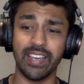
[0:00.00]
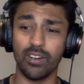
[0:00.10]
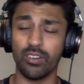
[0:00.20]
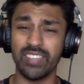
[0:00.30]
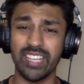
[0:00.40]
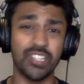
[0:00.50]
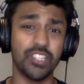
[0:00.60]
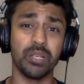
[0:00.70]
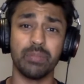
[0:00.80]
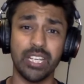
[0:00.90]
a lot of that
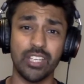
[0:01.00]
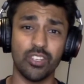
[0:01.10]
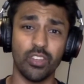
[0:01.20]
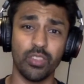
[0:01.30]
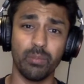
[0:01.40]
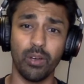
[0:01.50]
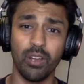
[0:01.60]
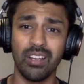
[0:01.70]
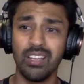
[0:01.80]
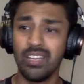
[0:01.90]
determination on the
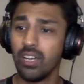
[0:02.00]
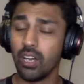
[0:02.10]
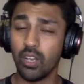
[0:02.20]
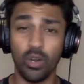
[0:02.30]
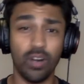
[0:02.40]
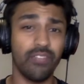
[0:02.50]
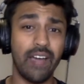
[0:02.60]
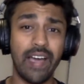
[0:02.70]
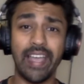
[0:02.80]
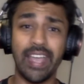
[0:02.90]
ball, a lot of
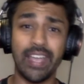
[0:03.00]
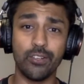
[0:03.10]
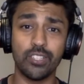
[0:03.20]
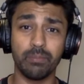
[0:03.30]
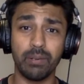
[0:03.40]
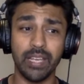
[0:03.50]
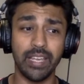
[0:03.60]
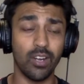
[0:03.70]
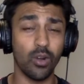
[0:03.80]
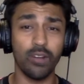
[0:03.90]
high energy play,
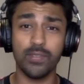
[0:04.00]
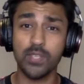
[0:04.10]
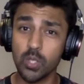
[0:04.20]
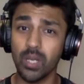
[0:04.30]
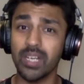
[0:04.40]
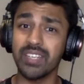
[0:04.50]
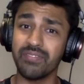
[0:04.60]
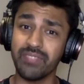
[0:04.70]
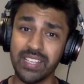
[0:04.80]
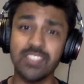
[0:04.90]
a lot of solid
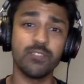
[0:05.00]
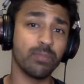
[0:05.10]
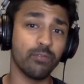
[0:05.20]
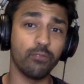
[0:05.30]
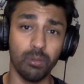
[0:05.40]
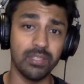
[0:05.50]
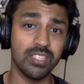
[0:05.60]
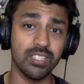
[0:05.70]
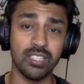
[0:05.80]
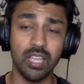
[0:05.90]
defensive
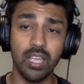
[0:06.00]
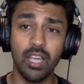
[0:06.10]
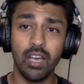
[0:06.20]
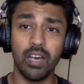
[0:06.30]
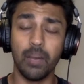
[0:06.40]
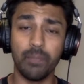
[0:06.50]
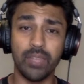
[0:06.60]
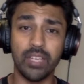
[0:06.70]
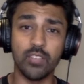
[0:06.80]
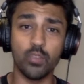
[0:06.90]
performances
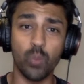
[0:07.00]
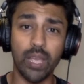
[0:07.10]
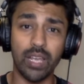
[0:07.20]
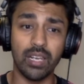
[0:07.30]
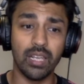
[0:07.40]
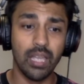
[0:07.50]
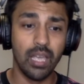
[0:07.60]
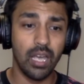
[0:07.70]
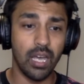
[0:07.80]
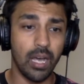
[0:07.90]
as well.
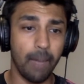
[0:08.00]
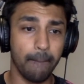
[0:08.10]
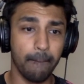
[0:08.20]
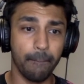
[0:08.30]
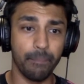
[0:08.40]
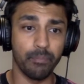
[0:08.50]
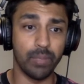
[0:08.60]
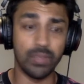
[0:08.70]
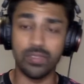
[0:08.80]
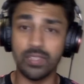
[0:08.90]

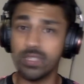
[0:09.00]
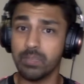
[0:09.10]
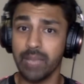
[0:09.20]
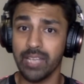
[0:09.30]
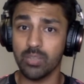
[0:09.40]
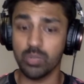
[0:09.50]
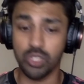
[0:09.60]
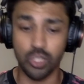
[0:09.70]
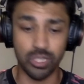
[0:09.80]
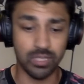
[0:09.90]
But this match
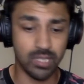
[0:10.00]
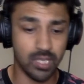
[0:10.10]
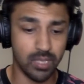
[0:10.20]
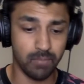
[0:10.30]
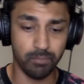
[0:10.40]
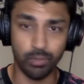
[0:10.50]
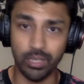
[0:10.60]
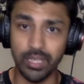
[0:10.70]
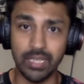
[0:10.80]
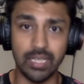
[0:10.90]
was just
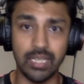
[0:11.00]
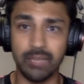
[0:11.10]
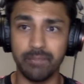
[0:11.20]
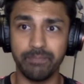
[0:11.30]
completely